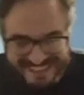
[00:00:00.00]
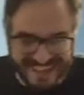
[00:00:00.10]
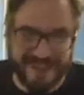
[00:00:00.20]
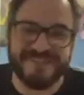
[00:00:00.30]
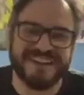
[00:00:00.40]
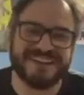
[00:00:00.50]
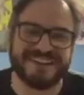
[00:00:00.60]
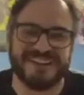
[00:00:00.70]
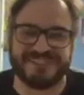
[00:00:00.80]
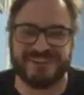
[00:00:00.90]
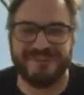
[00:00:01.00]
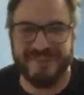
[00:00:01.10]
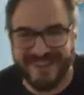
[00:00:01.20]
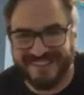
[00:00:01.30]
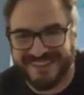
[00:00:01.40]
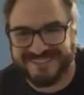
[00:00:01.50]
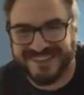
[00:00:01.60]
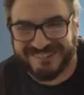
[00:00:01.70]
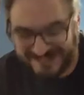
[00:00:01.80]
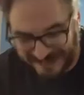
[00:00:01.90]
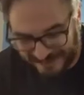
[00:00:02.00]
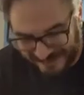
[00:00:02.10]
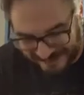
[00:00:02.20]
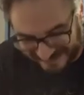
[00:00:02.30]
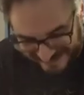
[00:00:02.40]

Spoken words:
How many did they throw away in that desert, I wonder?